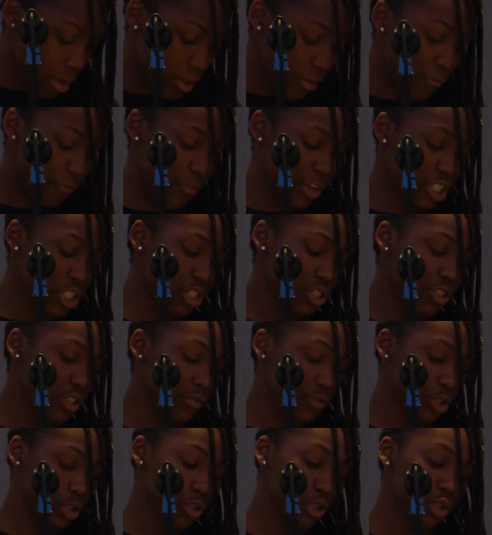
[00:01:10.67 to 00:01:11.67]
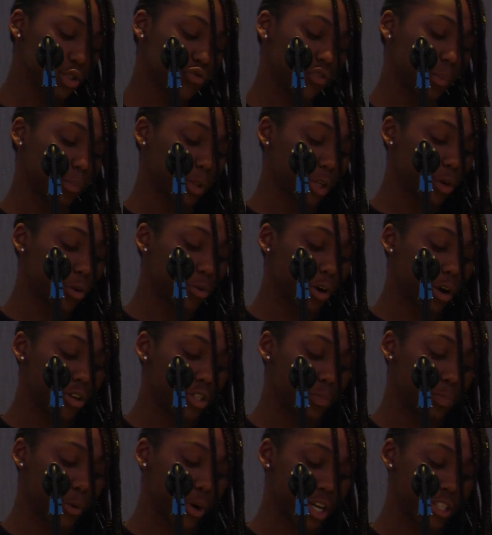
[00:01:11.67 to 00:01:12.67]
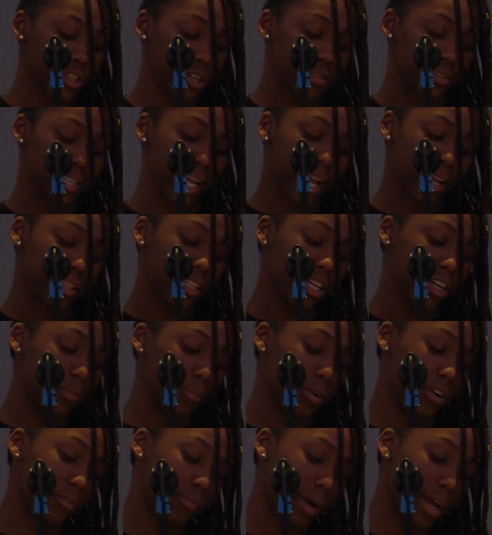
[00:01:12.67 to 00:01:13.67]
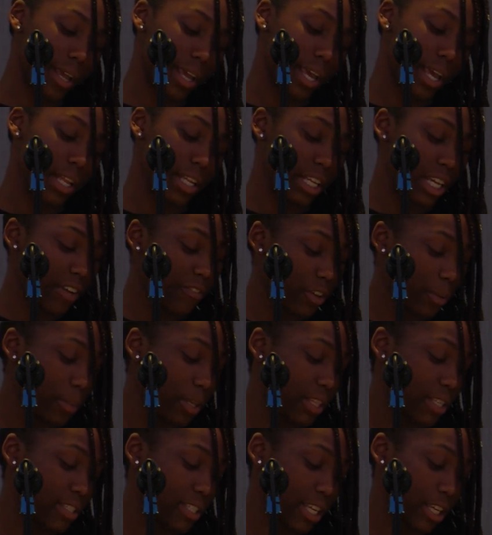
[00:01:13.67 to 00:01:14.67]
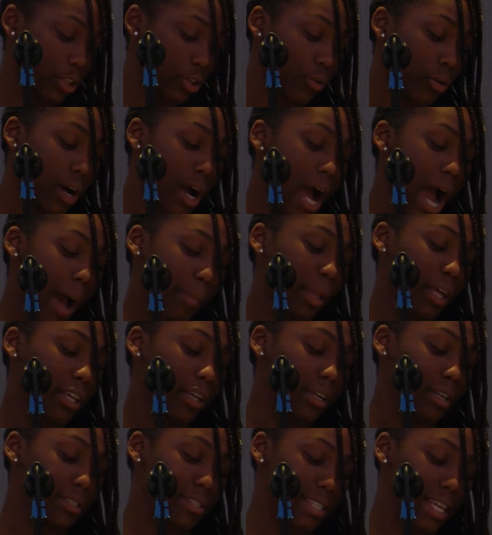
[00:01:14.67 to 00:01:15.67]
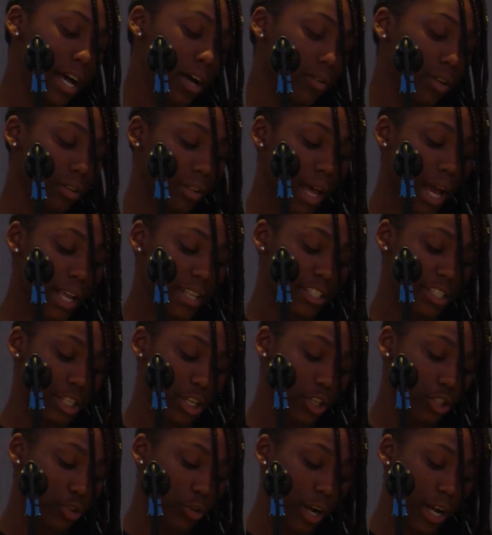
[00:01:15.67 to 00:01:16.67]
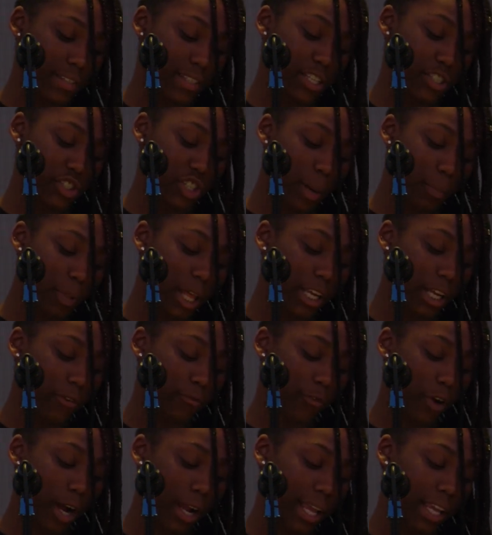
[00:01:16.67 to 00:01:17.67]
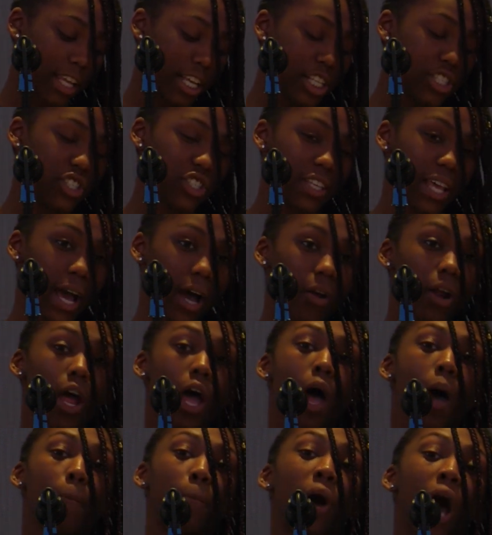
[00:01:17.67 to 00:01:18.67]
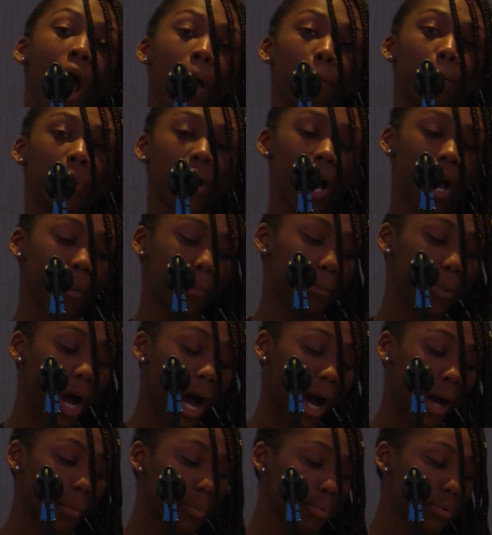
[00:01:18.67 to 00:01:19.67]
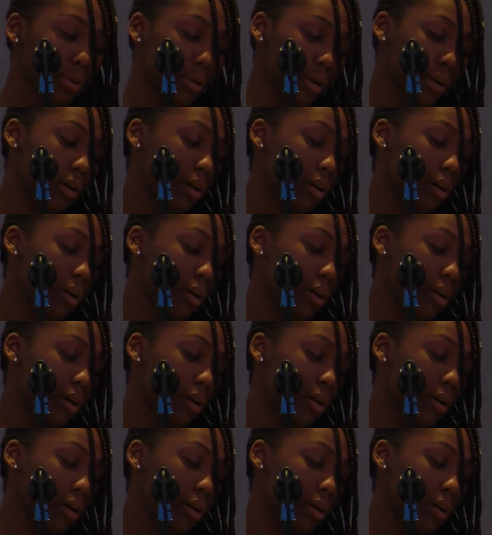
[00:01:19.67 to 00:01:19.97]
Visions of shoes from little ghost boys are dangling above my head, giving me the signal. I'm like a gazelle in a lion's territory as I jump like a frog at each sound. Pop, pop, pop.